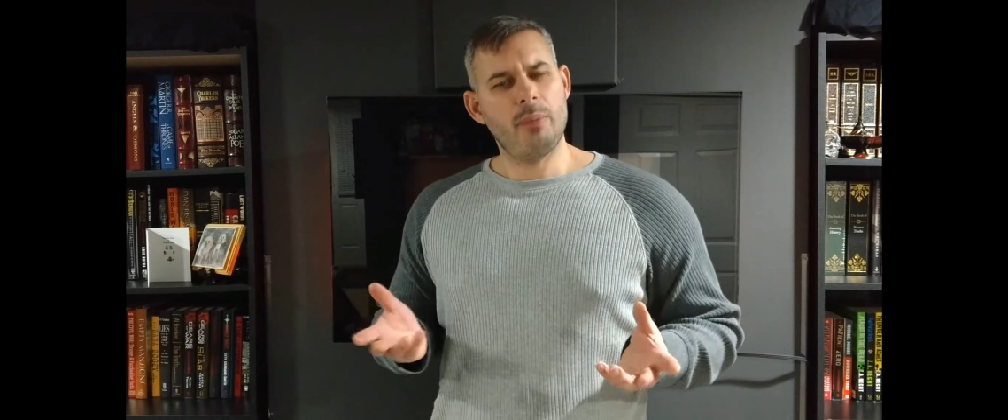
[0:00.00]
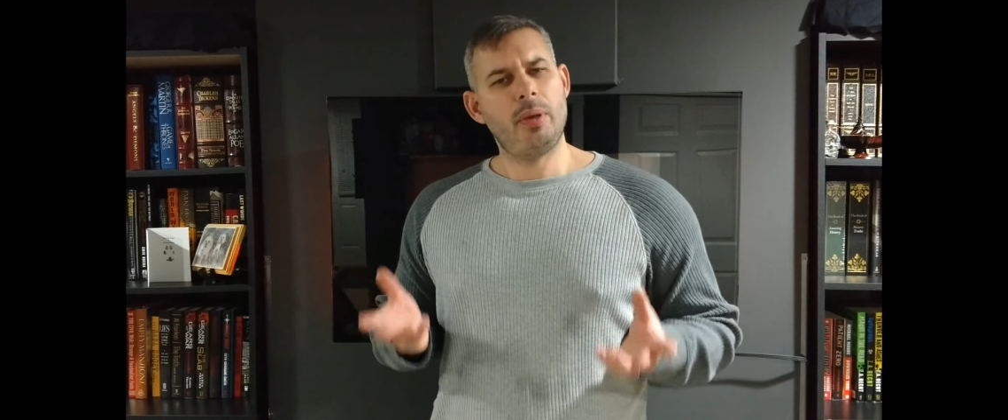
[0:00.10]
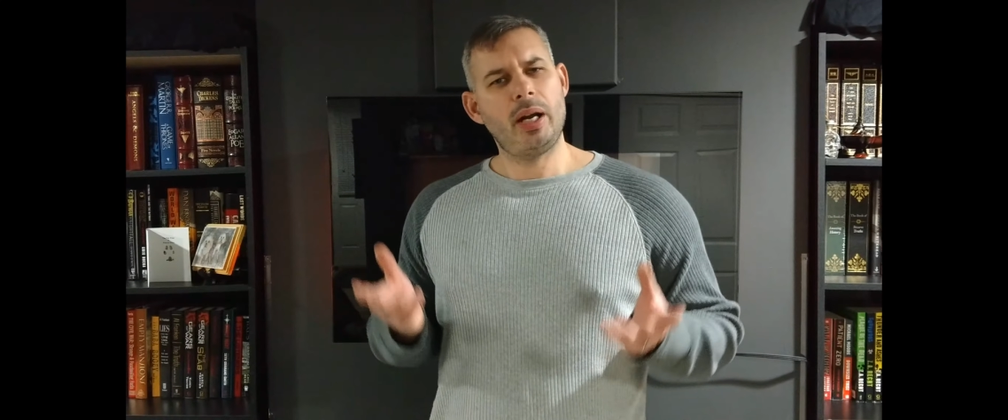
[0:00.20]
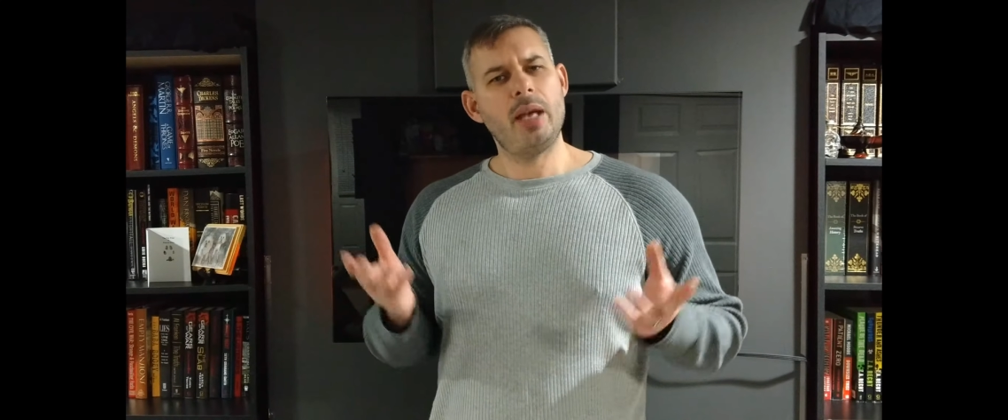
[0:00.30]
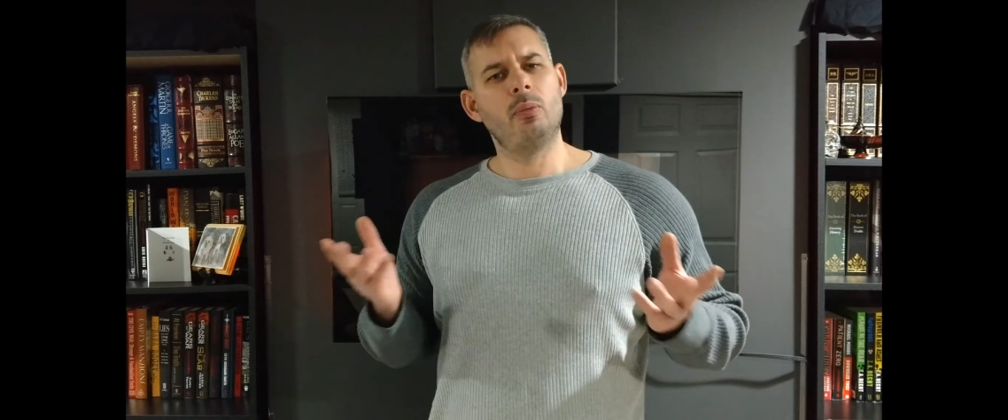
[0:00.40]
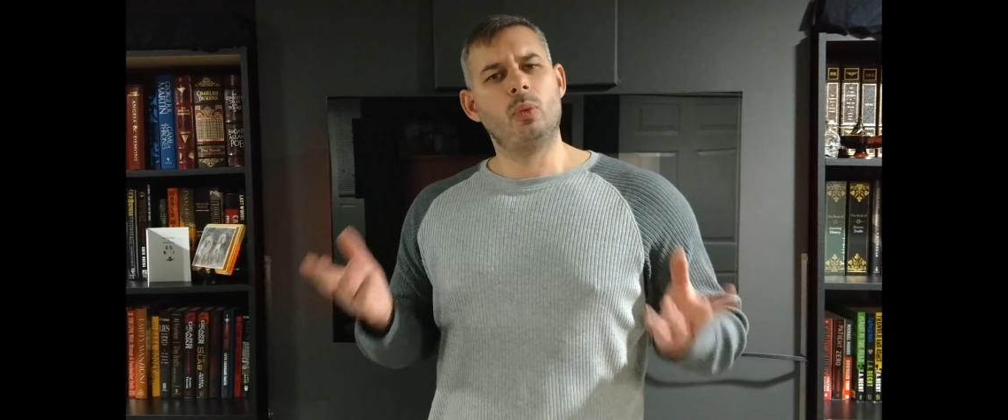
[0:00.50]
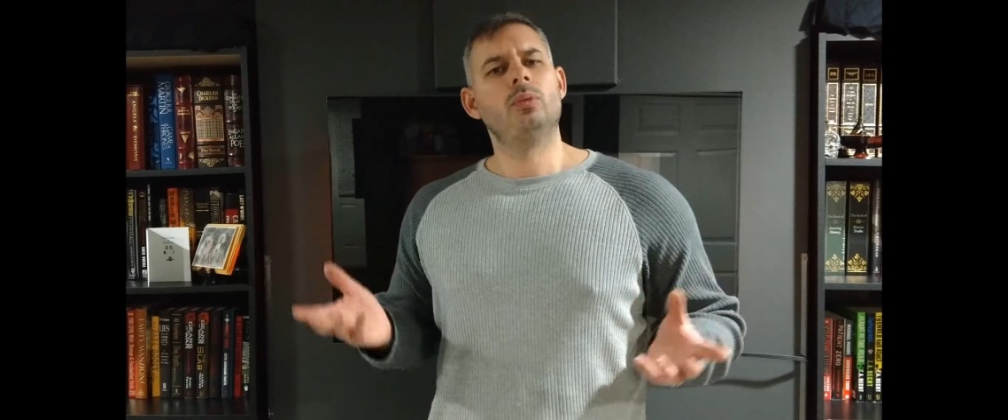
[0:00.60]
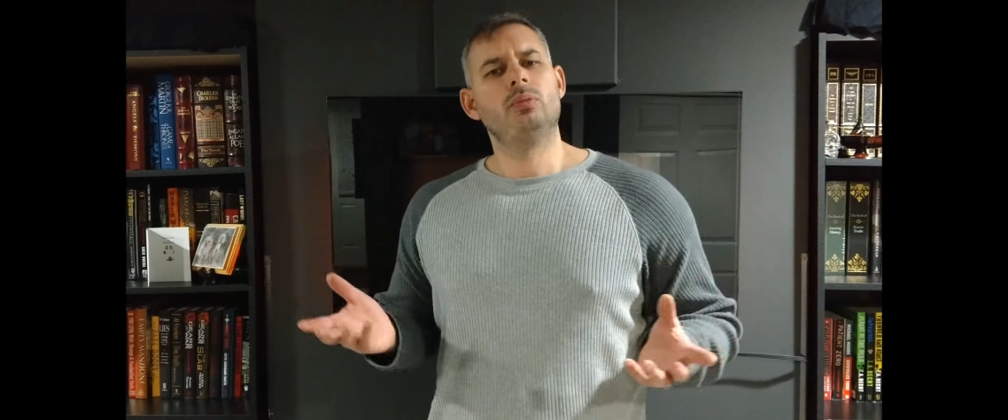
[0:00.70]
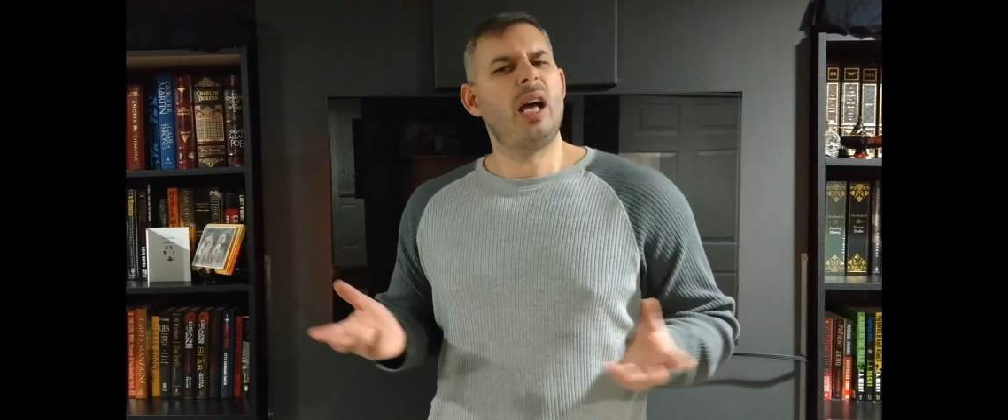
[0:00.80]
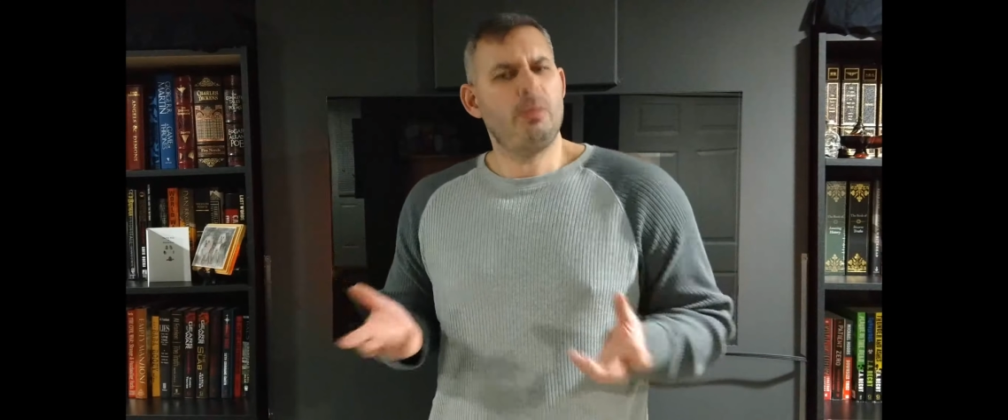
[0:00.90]
but I'm
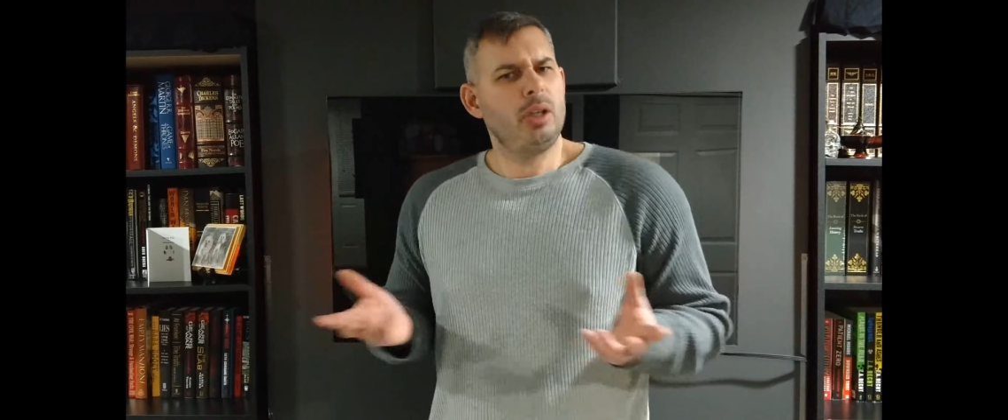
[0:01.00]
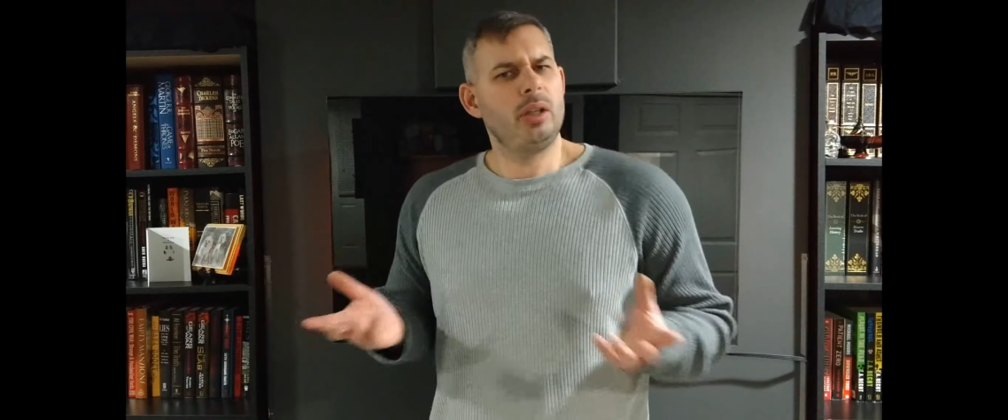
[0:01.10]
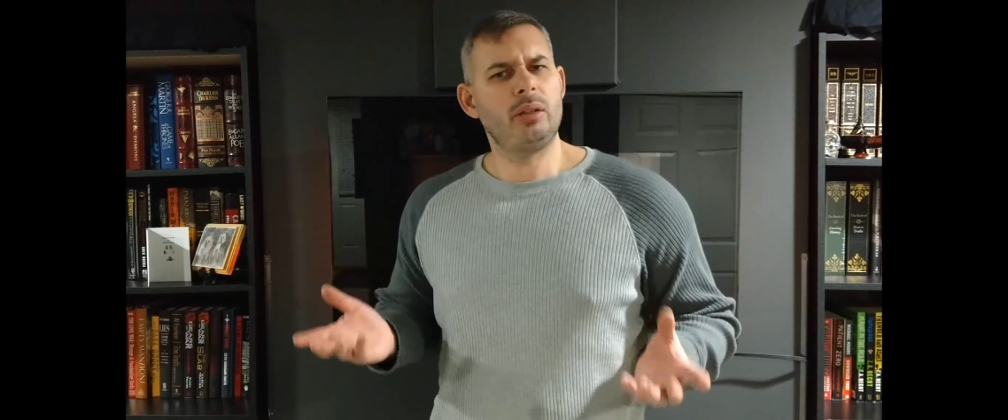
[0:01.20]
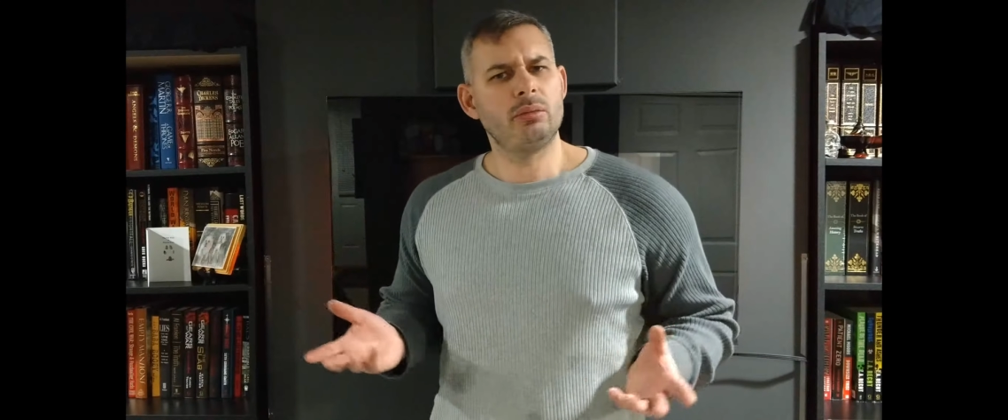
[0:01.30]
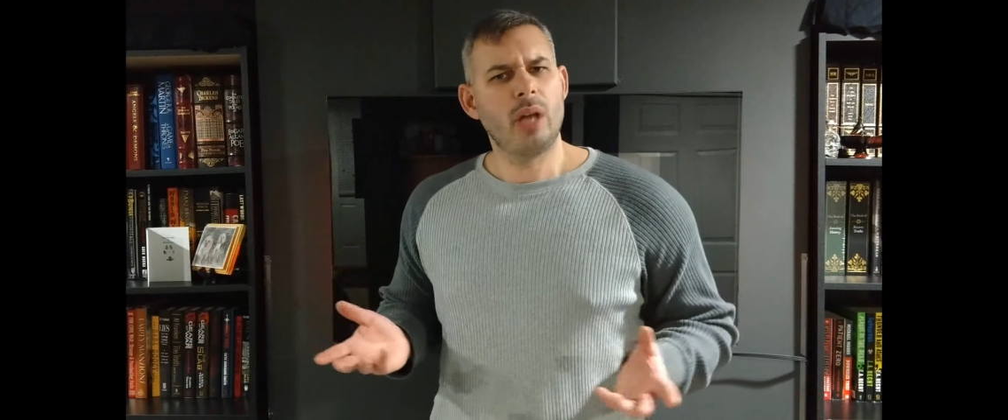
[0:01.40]
learning,